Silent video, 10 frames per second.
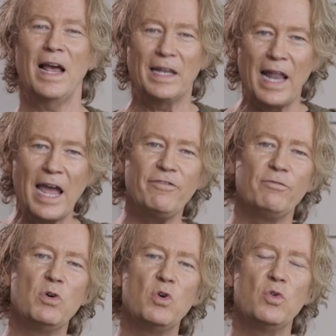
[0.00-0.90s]
Life
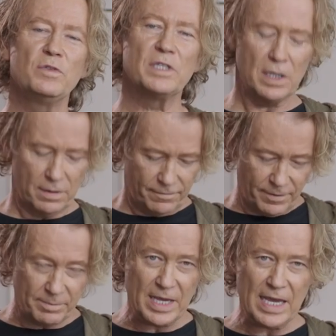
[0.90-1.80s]
moves
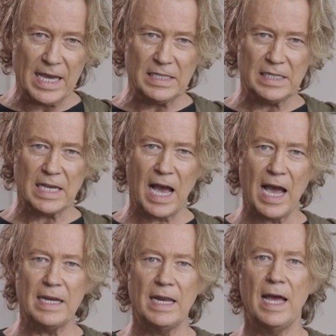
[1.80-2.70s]
from the
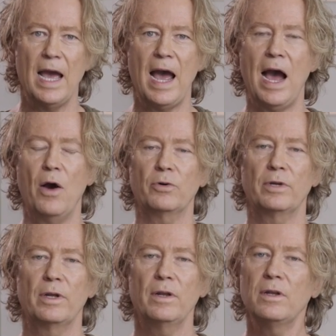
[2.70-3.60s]
inside out.
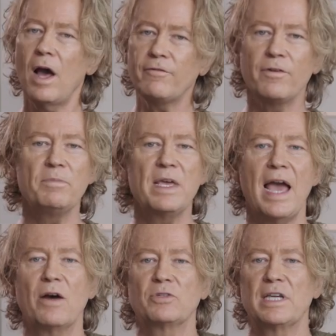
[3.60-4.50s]
Not from the
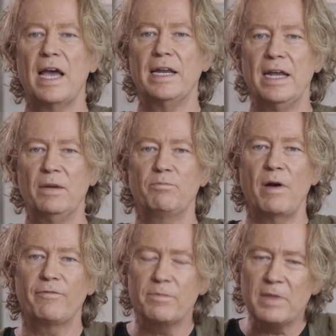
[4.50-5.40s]
outside in,
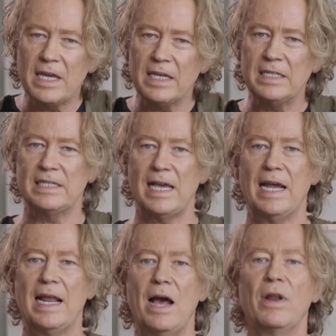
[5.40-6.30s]
but from the
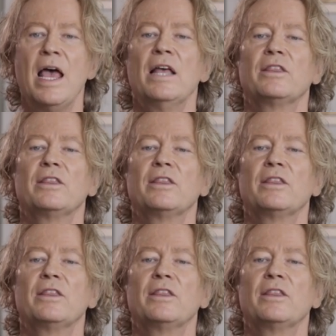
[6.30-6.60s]
inside out.